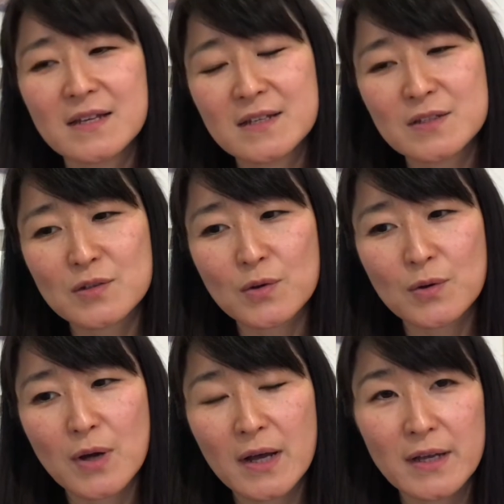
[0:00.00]
So
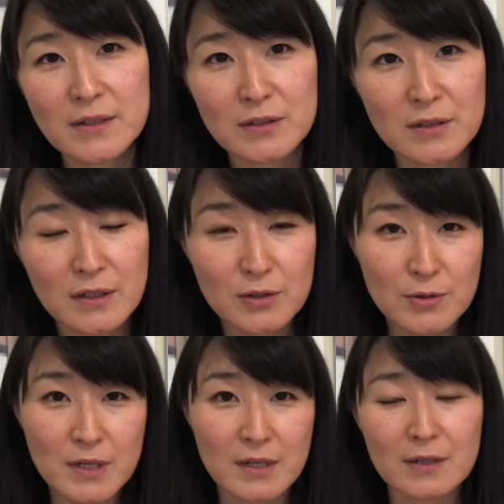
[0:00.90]
I
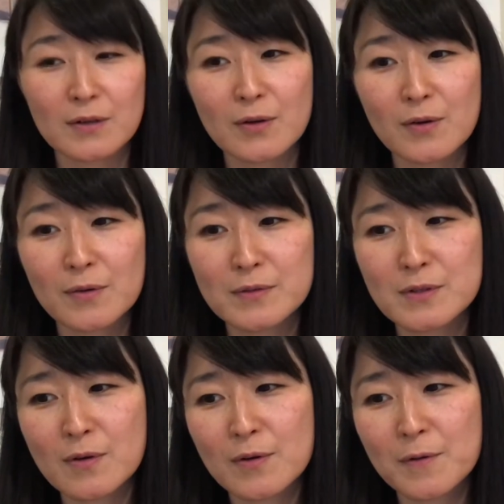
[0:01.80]
agree,
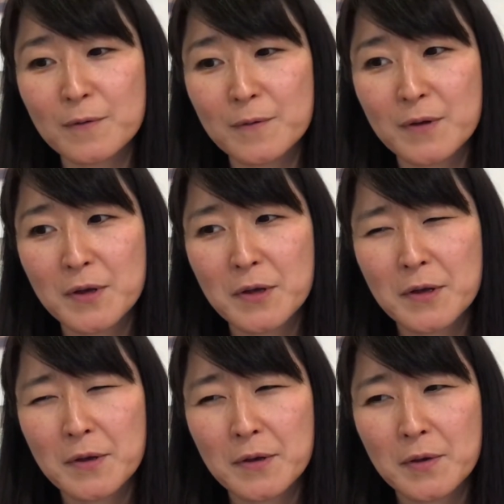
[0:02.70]
so
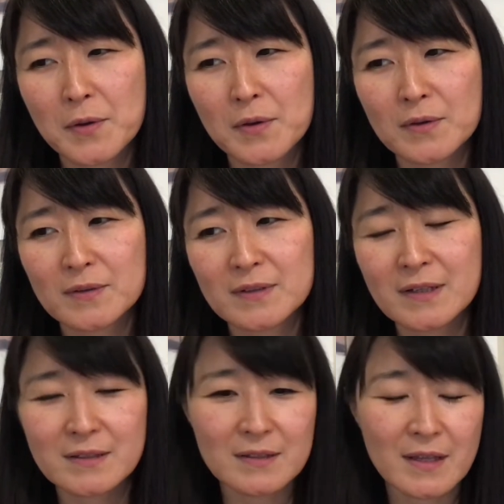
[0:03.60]

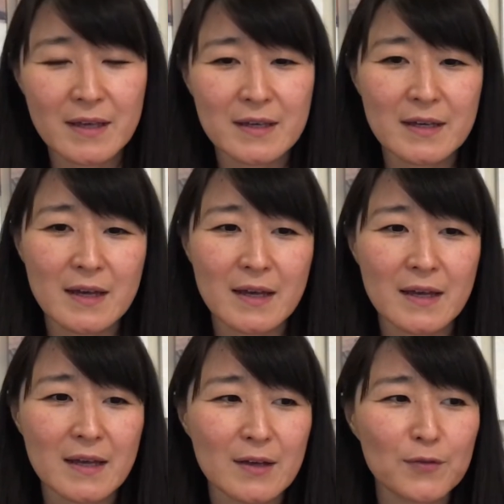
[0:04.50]
nothing like
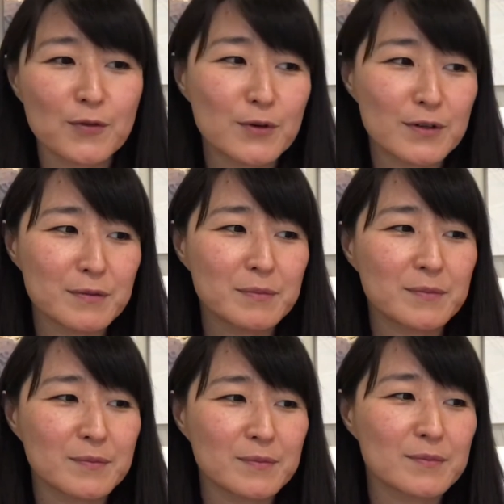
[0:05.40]
for
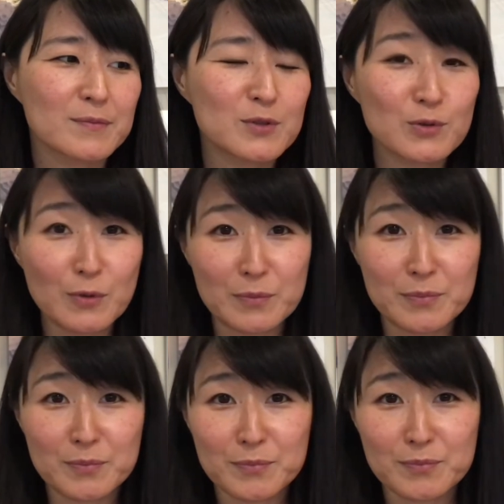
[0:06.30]
June,
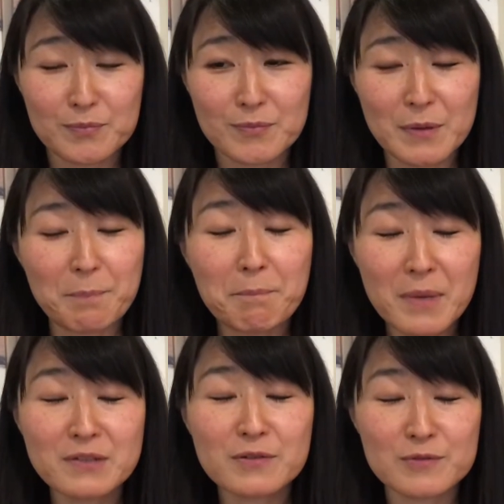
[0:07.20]

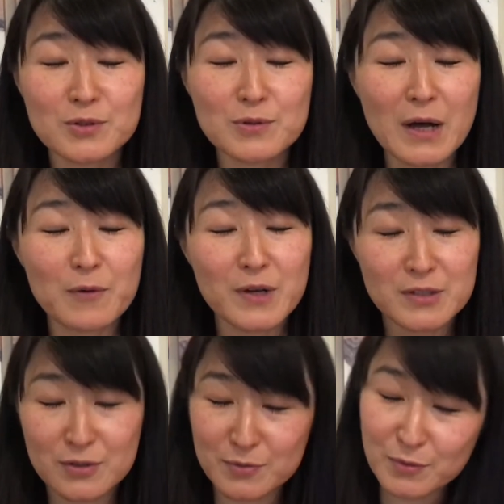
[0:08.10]
month of June, I want
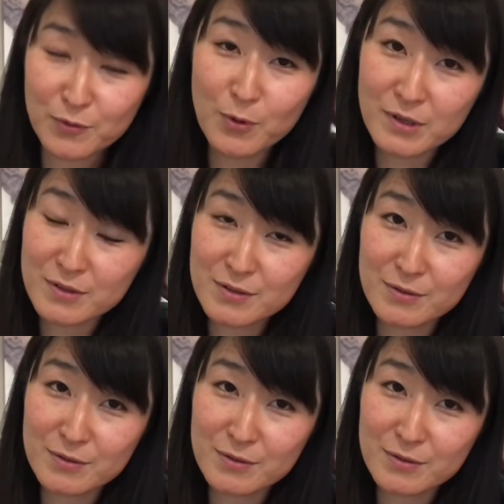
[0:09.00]
to focus,